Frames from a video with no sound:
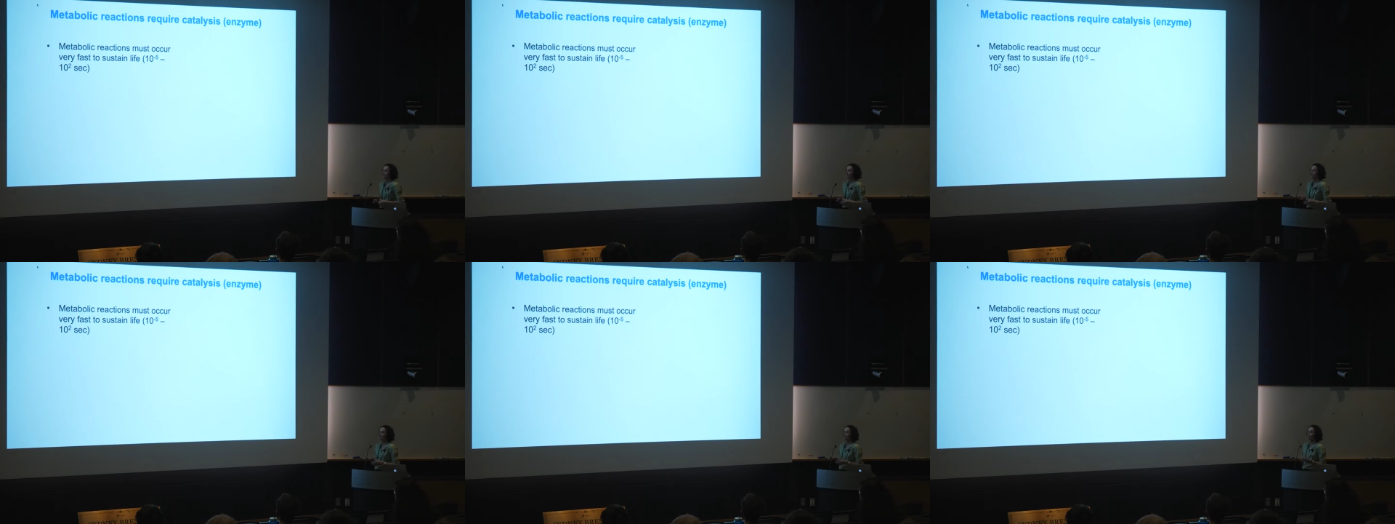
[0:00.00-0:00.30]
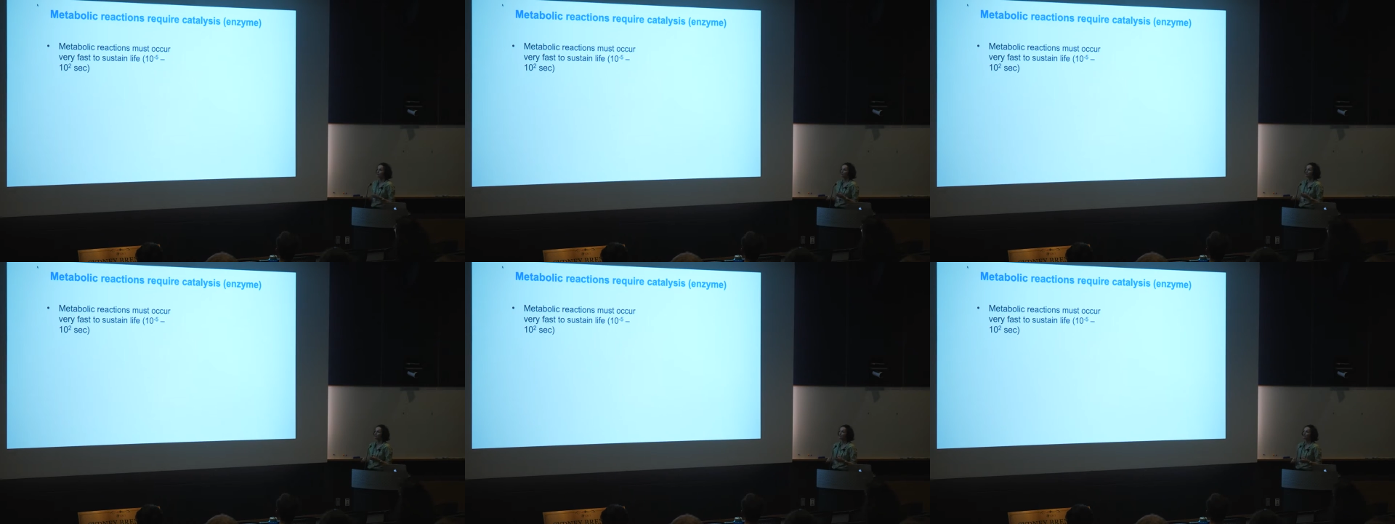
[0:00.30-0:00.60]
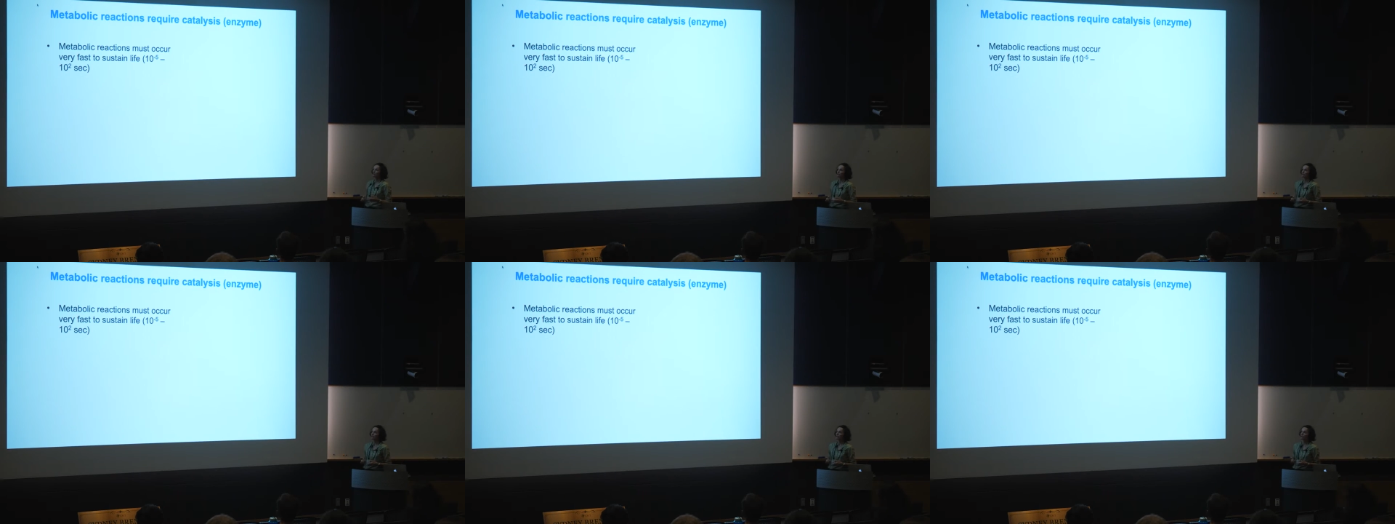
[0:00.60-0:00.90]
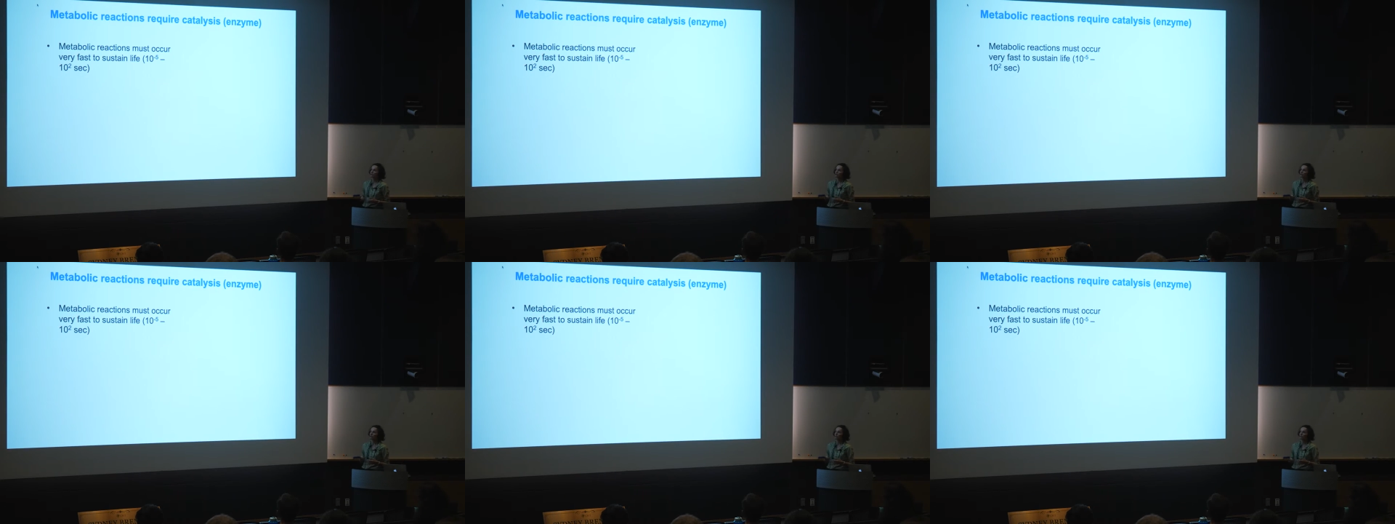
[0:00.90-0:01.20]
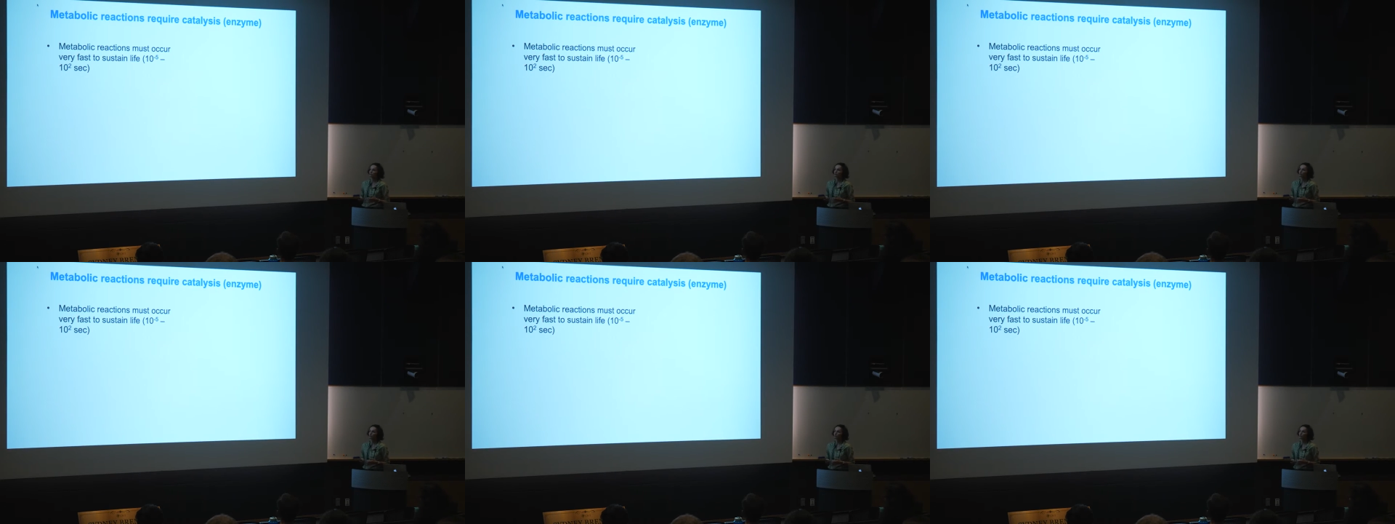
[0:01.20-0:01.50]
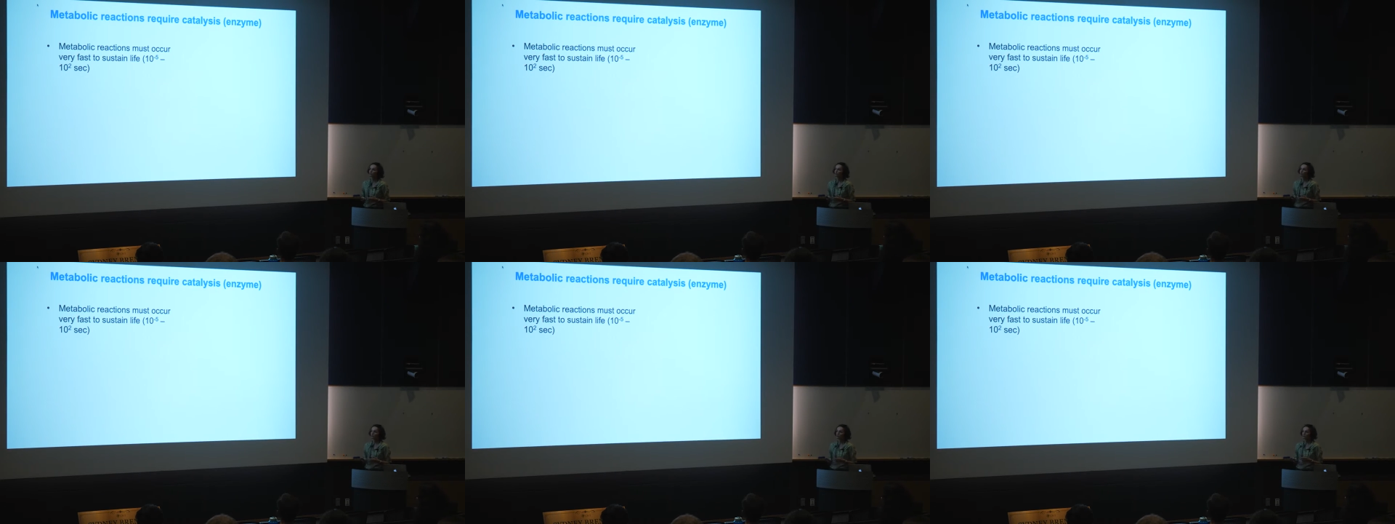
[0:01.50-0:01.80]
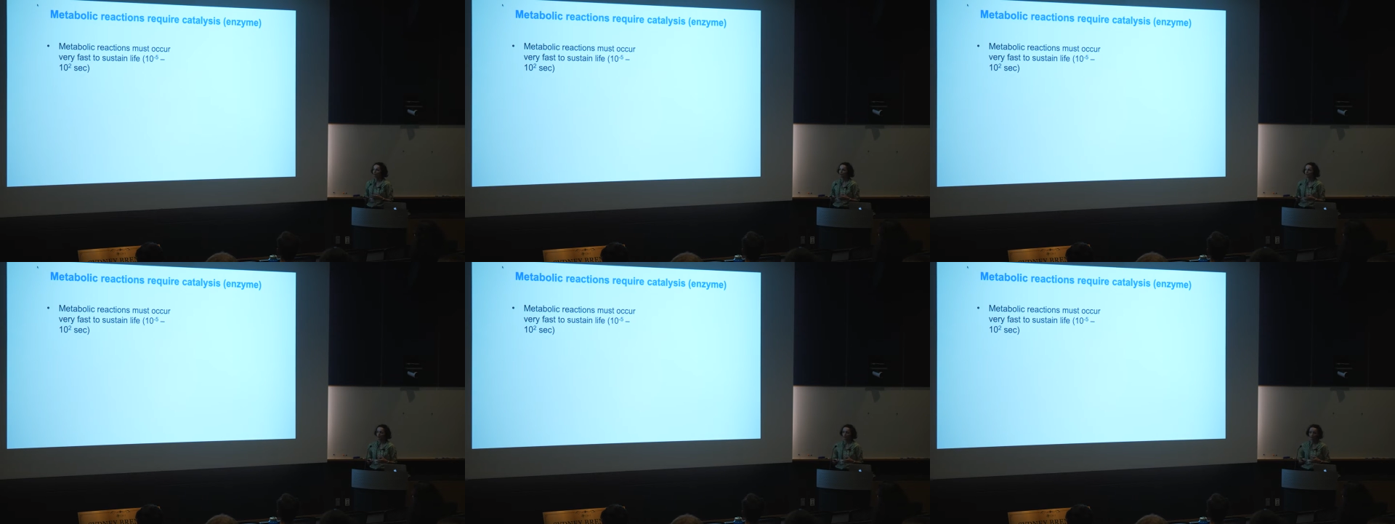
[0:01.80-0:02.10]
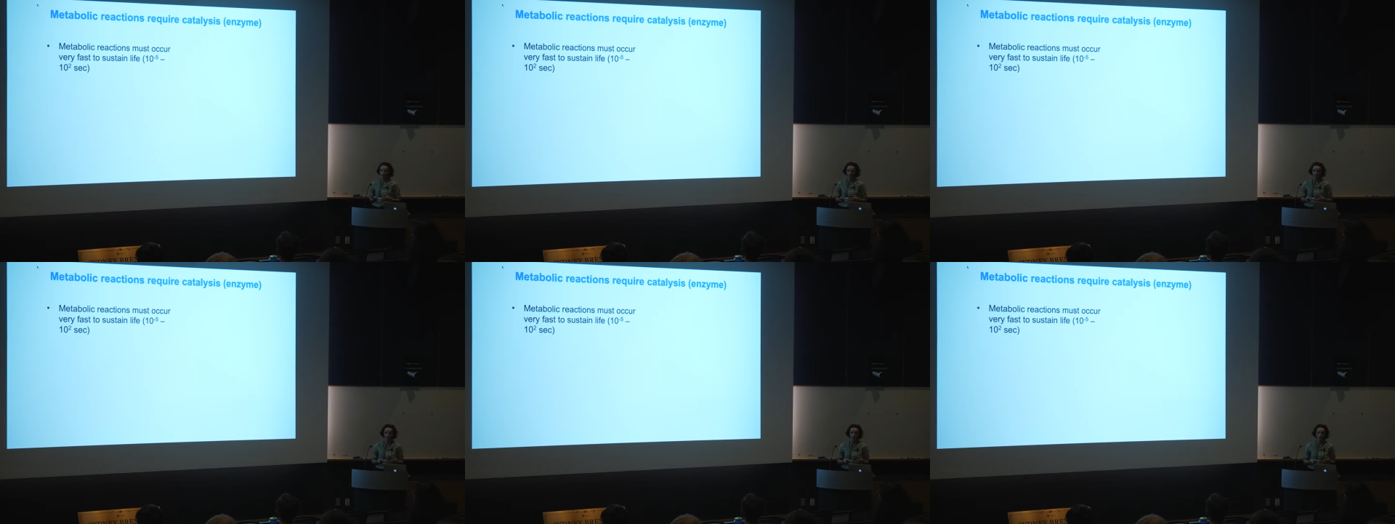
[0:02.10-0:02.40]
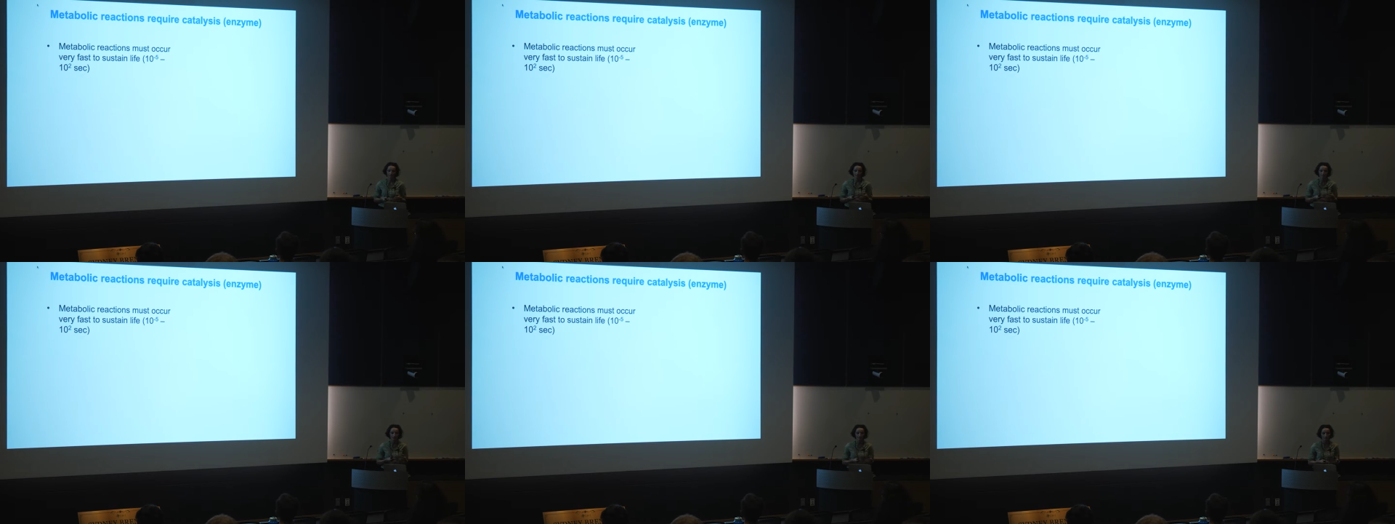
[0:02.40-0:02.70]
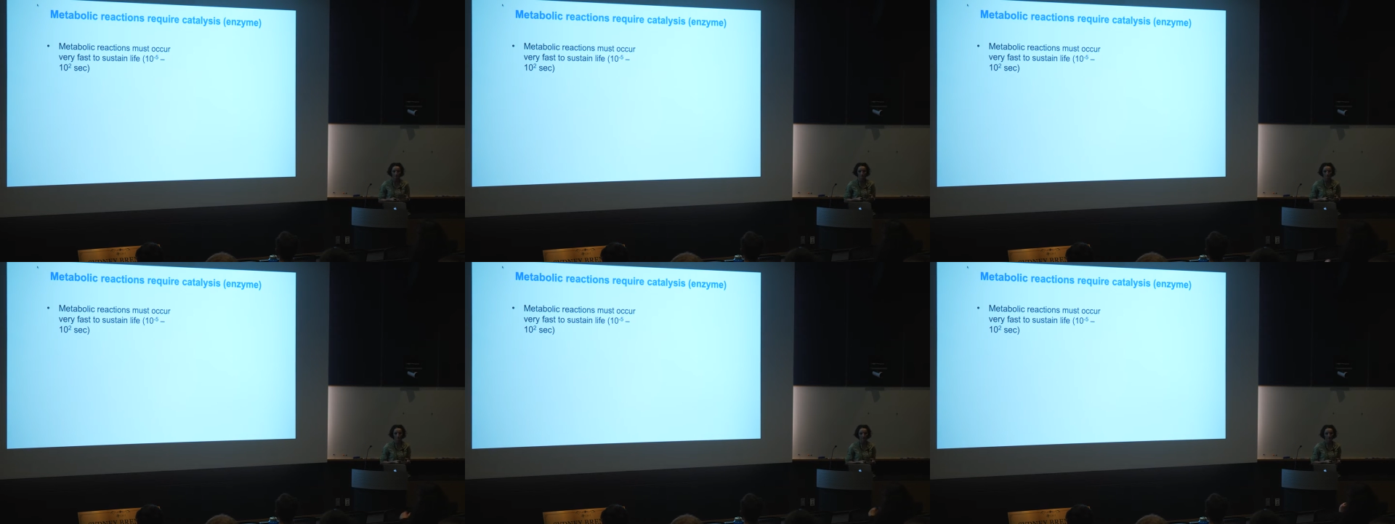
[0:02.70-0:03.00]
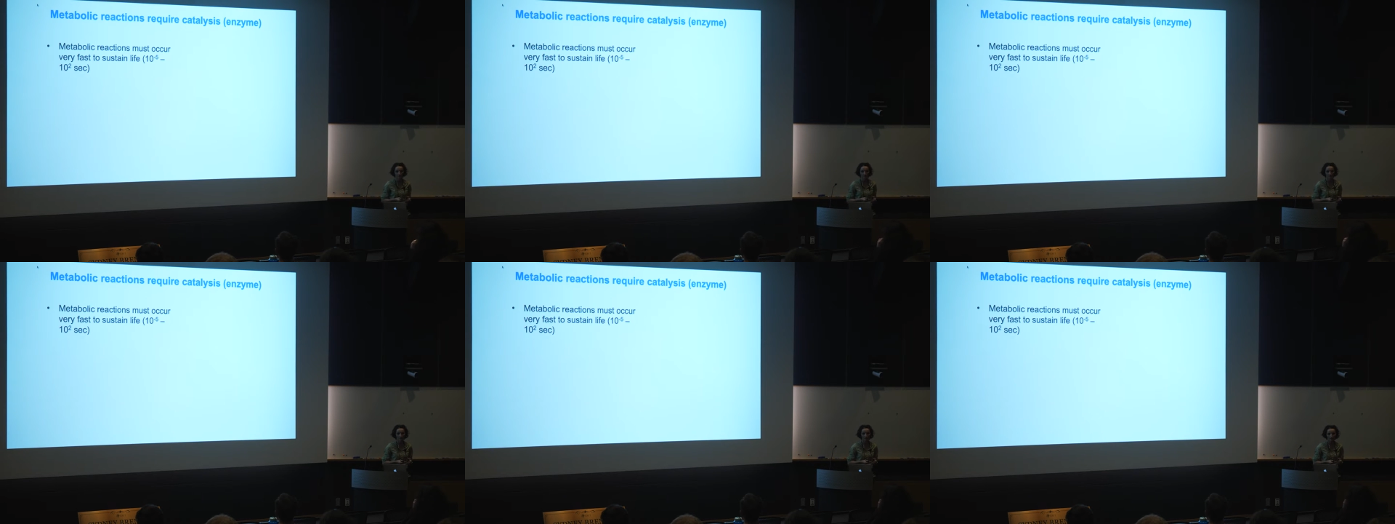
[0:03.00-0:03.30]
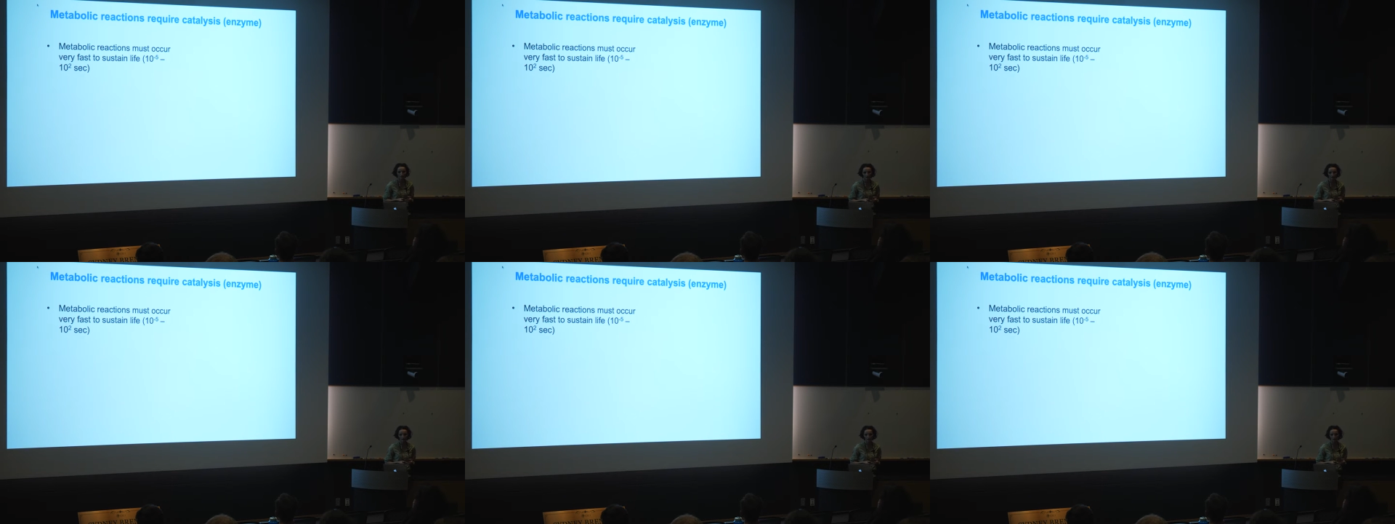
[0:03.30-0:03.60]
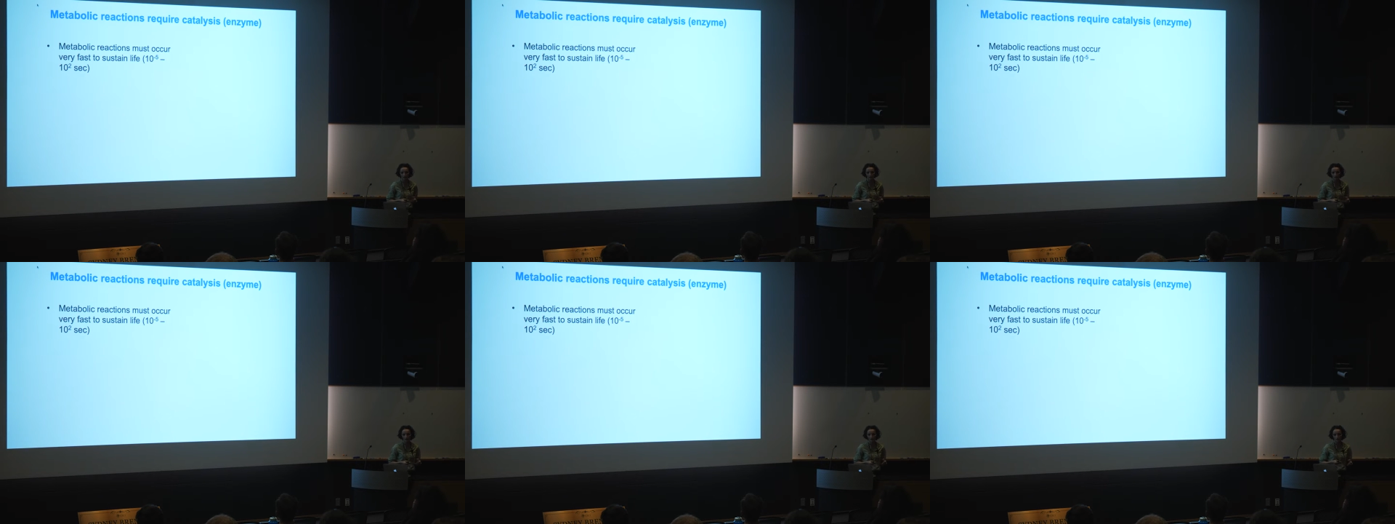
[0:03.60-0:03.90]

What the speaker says: Nobody's mouth can be seen.